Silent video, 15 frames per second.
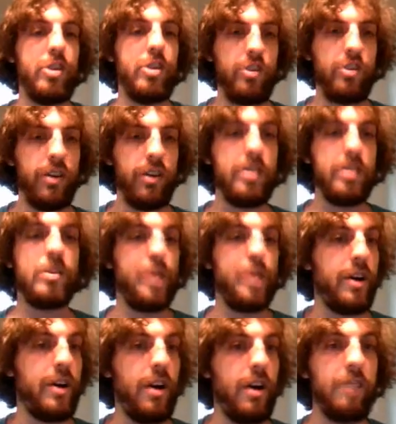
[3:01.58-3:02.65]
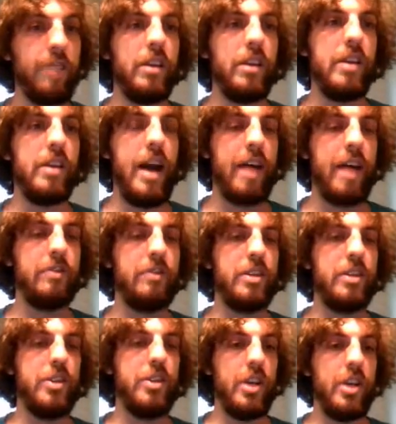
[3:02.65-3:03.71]
Australian is better off than the
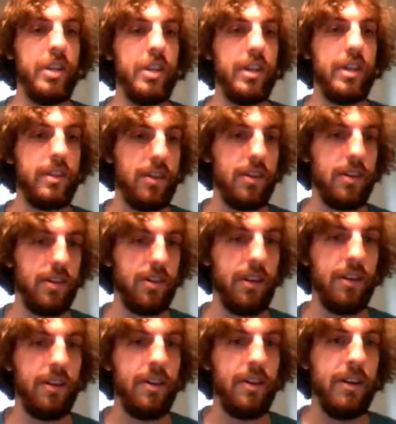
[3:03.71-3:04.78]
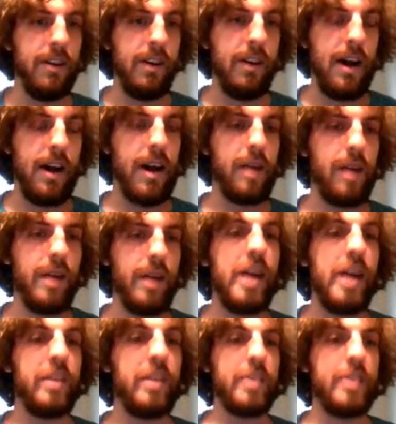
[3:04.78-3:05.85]
average Indian citizen.
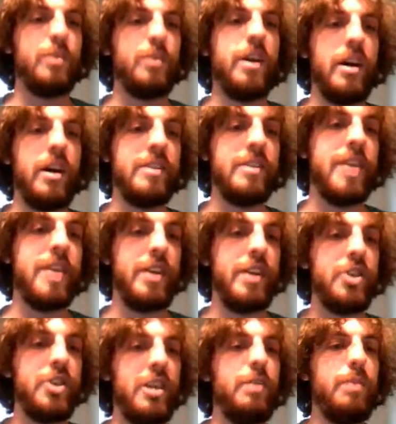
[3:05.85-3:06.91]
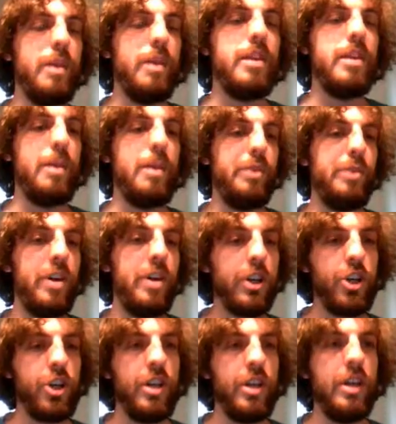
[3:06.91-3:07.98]
And that's because that GDP, that
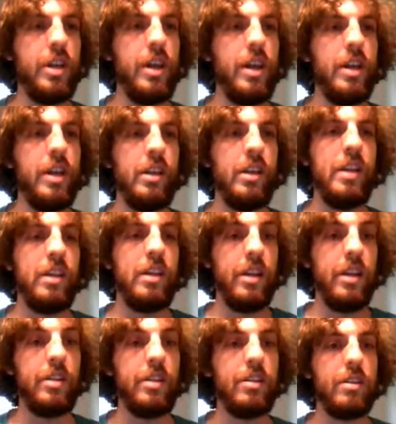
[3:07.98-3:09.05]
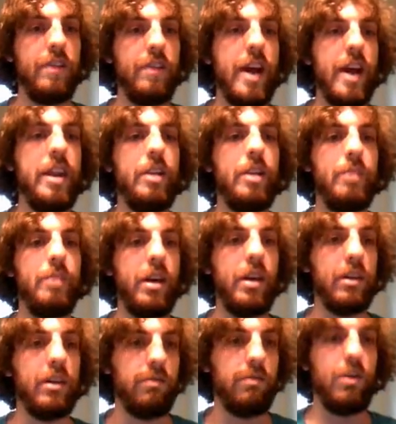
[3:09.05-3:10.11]
production in India, is divided
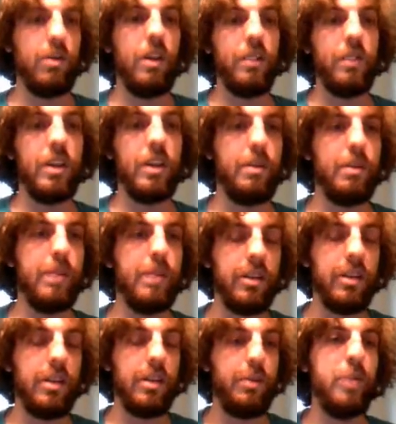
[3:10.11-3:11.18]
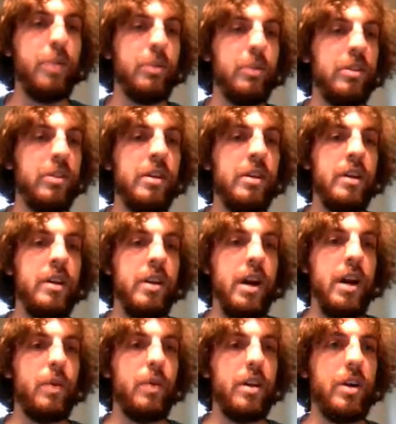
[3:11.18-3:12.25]
among roughly 1 billion people.
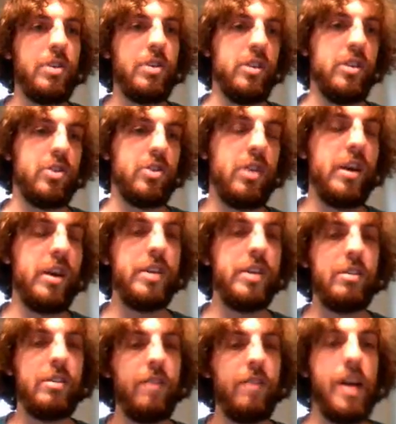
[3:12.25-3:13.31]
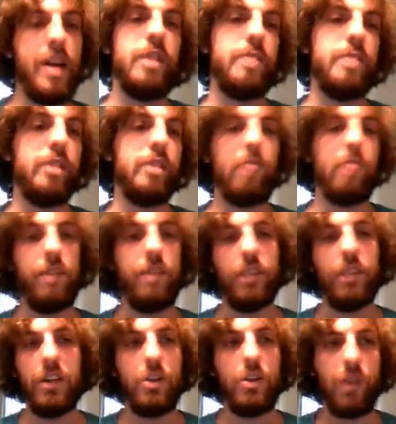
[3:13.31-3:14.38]
Whereas in Australia, it's divided among
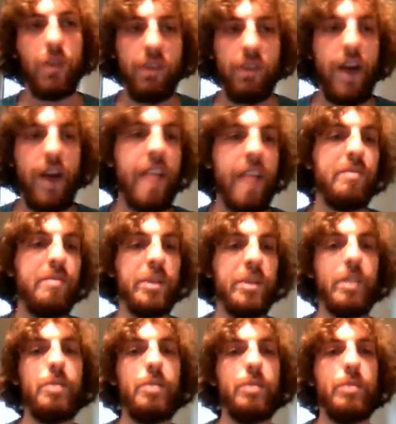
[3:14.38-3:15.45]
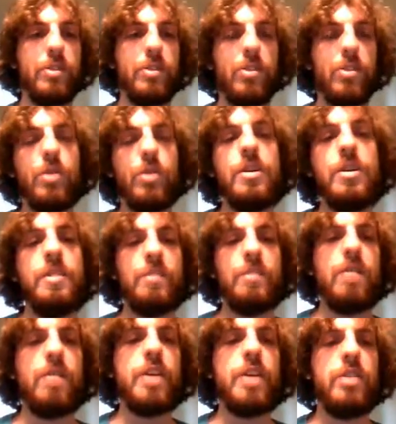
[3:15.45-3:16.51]
roughly 25 million people. So
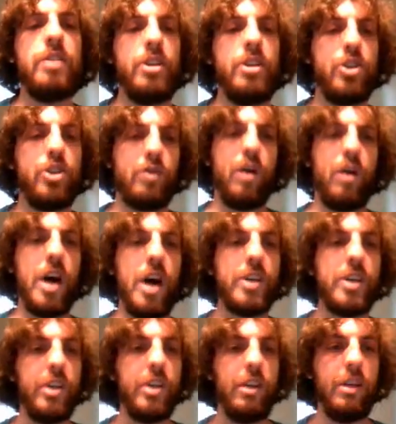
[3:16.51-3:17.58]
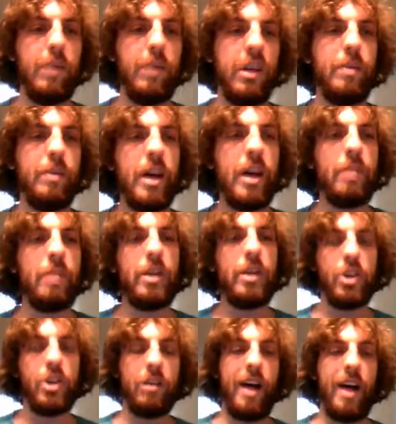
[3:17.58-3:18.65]
rather than just raw GDP, a better
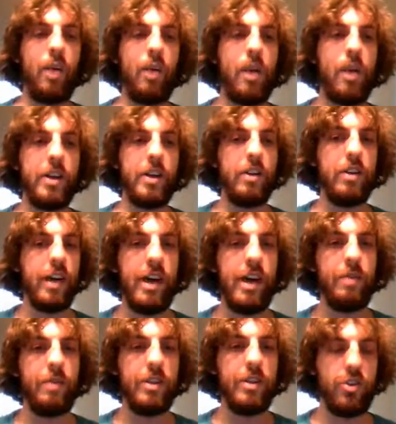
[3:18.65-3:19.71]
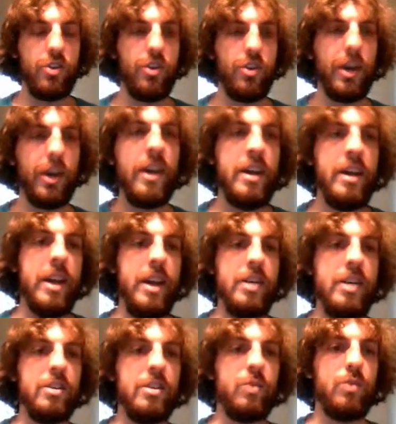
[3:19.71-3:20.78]
measure of how well your economy is doing
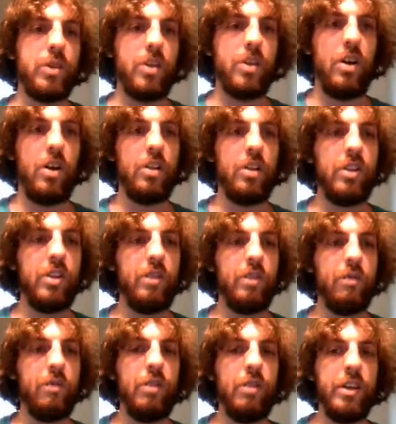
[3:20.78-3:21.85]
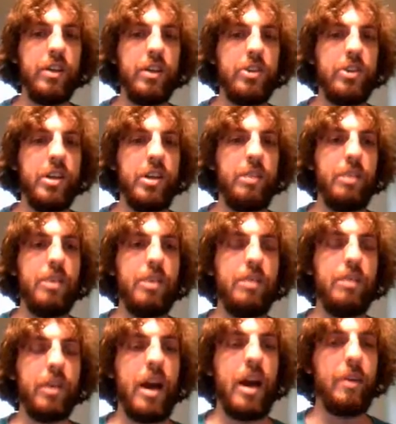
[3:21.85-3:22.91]
is what's called real GDP
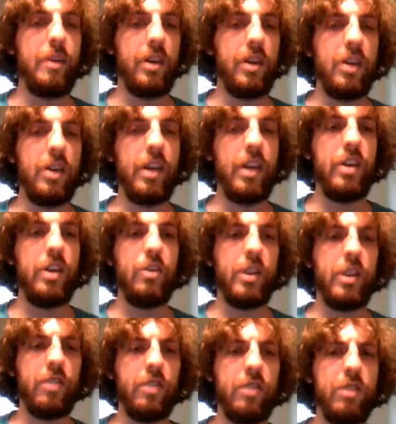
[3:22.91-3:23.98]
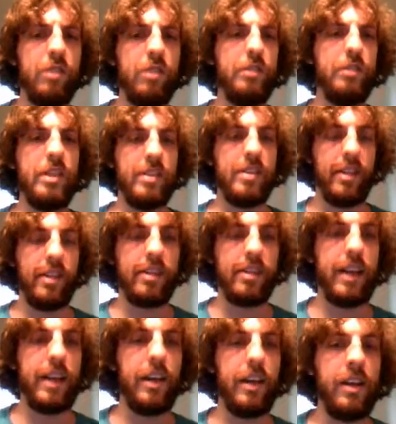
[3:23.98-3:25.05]
per capita. I'll get into what the real means in a
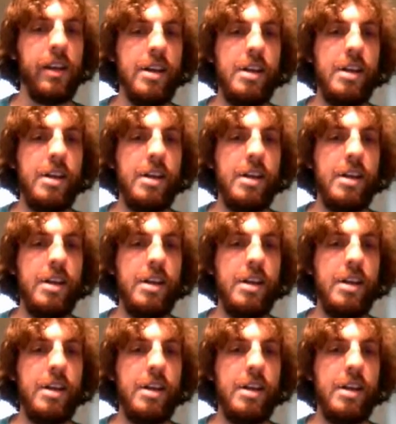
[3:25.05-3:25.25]
second,